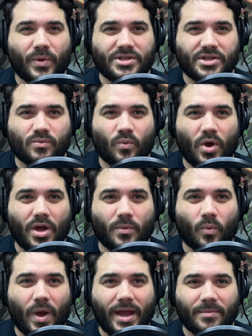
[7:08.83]
which is
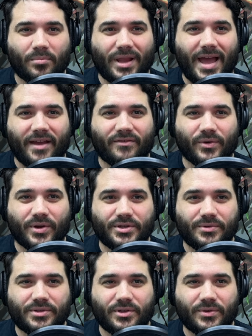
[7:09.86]
one white black for a
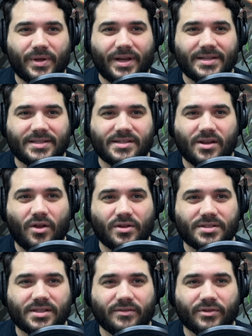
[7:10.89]
2/2, and it says all
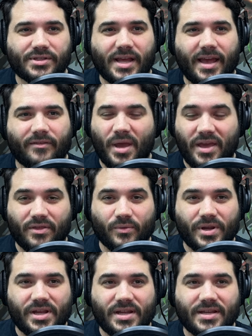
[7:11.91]
slivers have pay
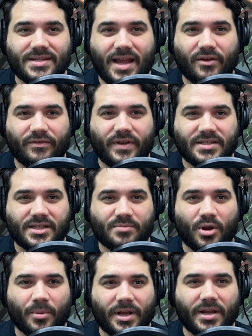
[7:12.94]
3, sacrifice this
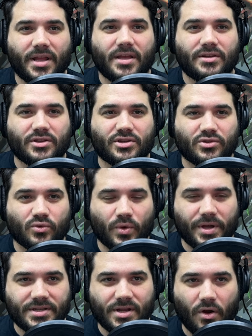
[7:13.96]
permanent,
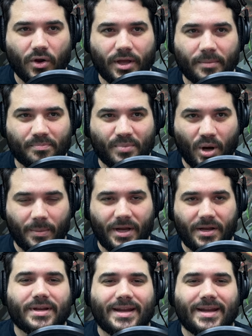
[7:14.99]
destroy target permanent.